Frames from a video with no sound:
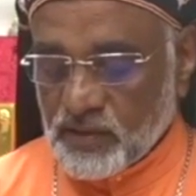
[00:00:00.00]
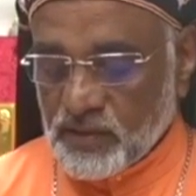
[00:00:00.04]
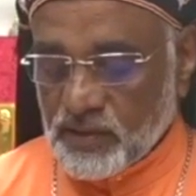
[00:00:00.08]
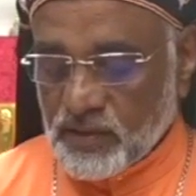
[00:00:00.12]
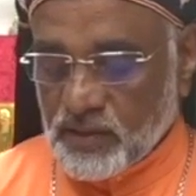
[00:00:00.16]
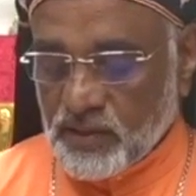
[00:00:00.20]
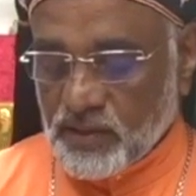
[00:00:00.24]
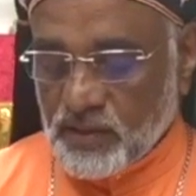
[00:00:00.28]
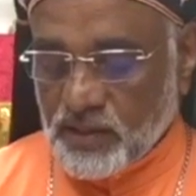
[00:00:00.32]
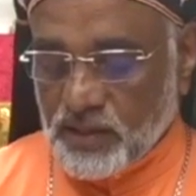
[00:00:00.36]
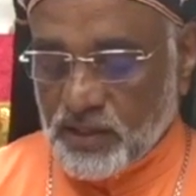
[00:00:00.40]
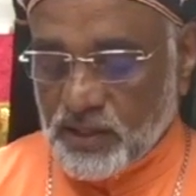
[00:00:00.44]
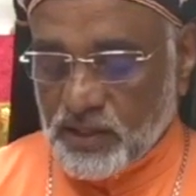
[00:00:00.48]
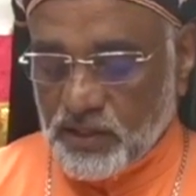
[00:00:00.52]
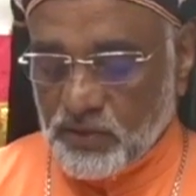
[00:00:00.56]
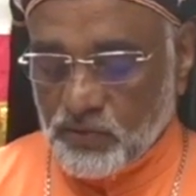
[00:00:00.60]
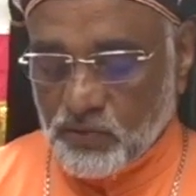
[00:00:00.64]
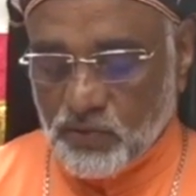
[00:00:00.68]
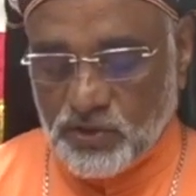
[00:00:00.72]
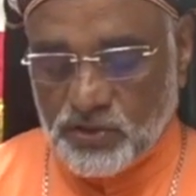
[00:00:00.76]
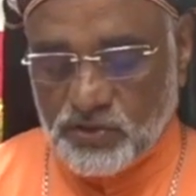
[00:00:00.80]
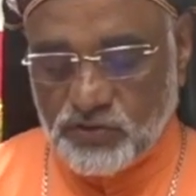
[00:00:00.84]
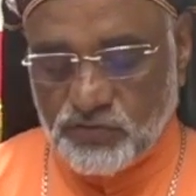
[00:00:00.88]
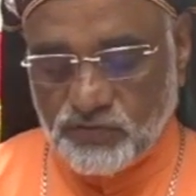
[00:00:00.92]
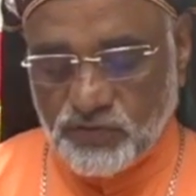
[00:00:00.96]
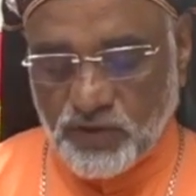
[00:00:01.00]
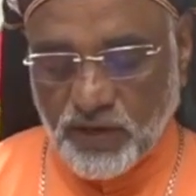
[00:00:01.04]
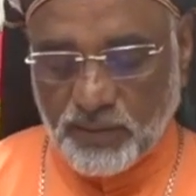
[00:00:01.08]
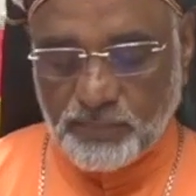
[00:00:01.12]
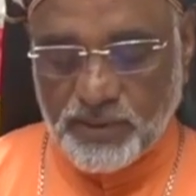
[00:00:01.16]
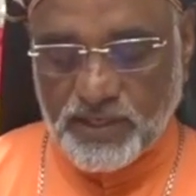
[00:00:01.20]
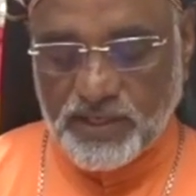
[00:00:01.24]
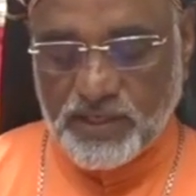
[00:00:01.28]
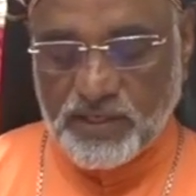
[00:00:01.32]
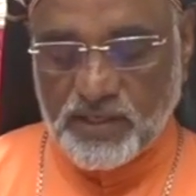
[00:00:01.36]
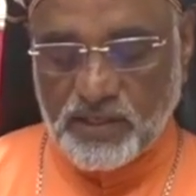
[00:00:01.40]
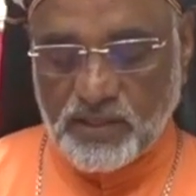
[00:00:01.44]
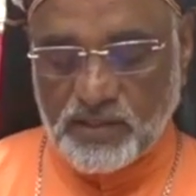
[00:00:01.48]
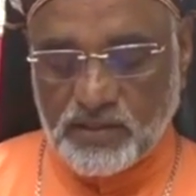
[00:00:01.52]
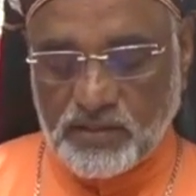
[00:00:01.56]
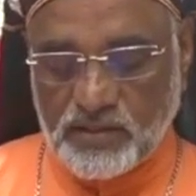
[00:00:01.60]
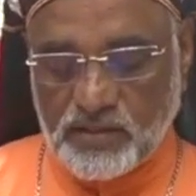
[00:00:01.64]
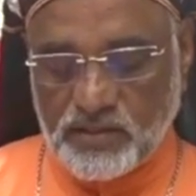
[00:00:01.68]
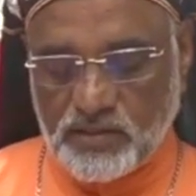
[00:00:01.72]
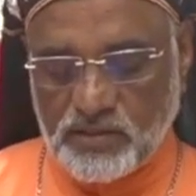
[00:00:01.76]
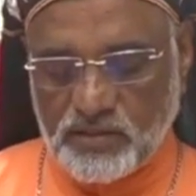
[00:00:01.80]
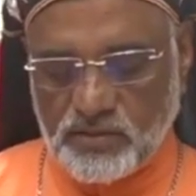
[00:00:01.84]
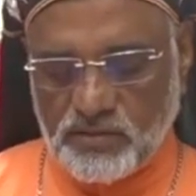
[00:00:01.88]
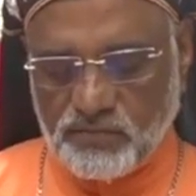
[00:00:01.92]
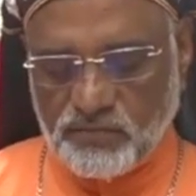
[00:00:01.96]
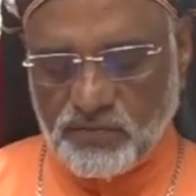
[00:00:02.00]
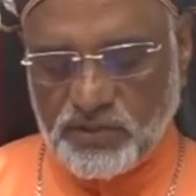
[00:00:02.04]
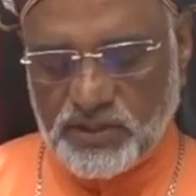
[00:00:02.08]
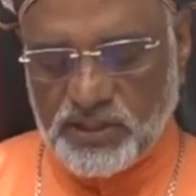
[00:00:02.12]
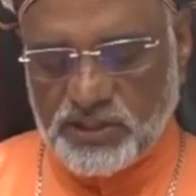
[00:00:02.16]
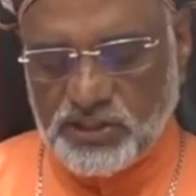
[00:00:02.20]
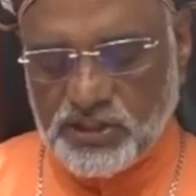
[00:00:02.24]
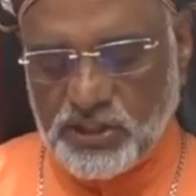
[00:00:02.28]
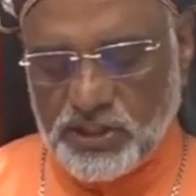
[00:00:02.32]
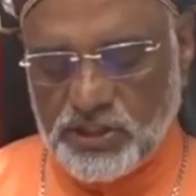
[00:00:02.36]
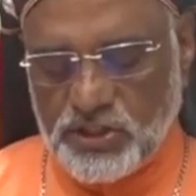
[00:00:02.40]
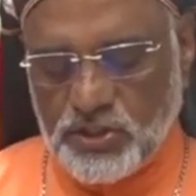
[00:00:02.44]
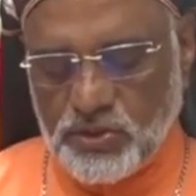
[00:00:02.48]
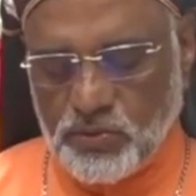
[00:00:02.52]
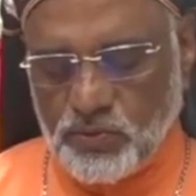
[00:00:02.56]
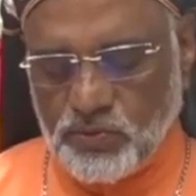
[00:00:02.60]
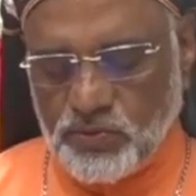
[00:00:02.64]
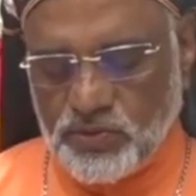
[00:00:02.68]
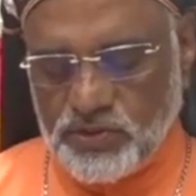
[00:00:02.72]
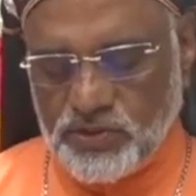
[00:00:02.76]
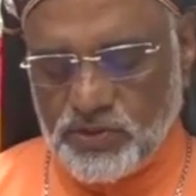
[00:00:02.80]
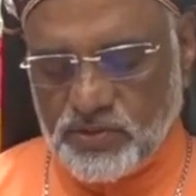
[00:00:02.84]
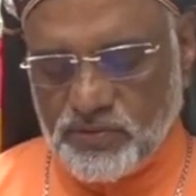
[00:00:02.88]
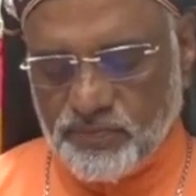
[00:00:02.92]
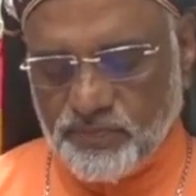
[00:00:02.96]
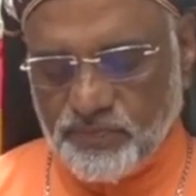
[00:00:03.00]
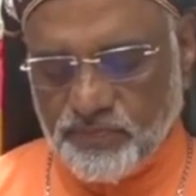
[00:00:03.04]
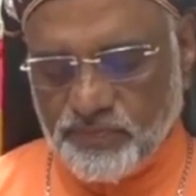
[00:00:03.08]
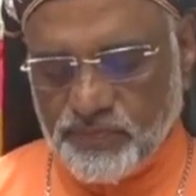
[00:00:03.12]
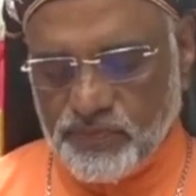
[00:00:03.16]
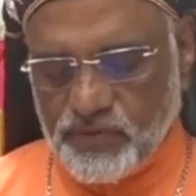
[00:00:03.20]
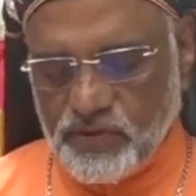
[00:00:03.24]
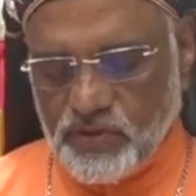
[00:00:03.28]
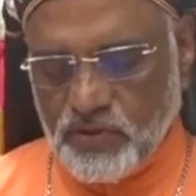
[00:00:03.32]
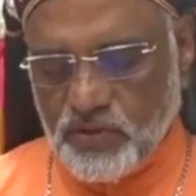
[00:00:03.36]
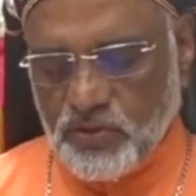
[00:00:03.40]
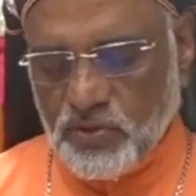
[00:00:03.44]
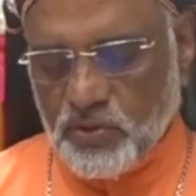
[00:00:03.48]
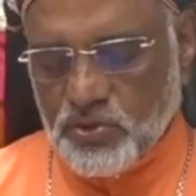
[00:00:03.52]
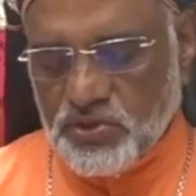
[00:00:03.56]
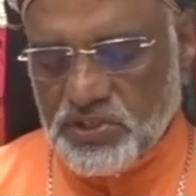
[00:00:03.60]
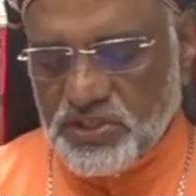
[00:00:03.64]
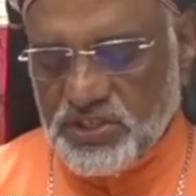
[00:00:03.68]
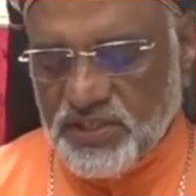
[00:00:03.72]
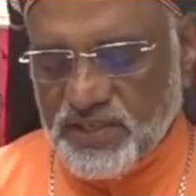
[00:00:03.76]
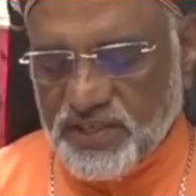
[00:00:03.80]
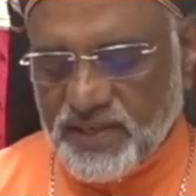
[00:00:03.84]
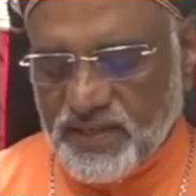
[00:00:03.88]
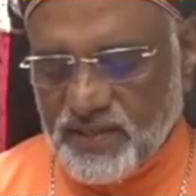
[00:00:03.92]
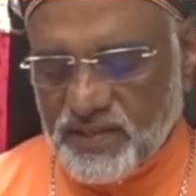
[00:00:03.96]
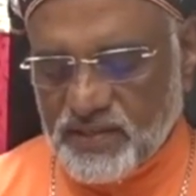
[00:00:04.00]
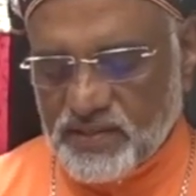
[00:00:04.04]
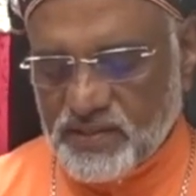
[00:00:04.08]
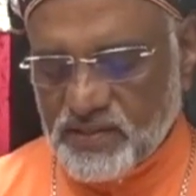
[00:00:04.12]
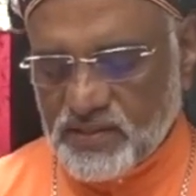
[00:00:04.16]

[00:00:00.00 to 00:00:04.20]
He was familiar with the Jesuits who triggered